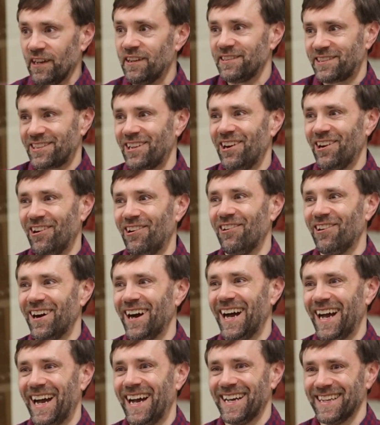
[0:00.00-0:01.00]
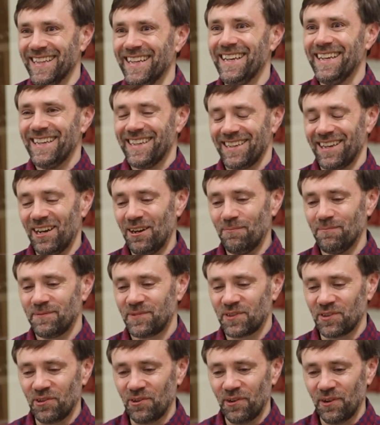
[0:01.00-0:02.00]

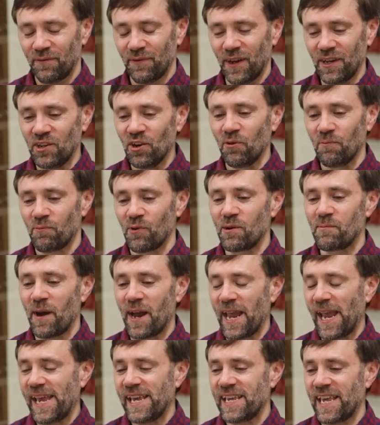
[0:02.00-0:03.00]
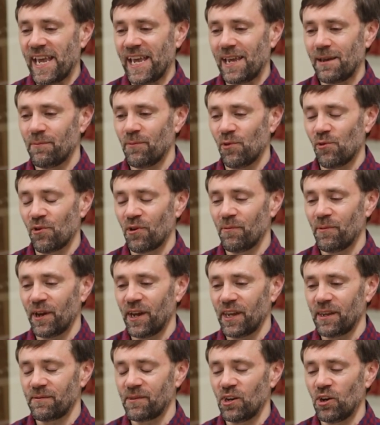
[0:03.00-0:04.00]
So if I don't bring my A game or
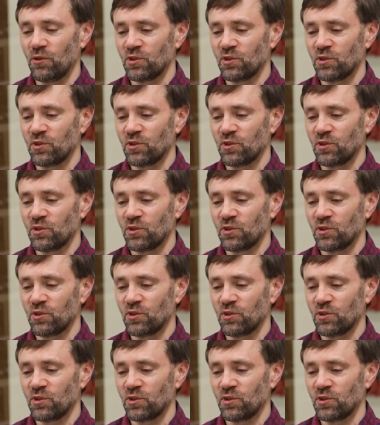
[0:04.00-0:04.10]
my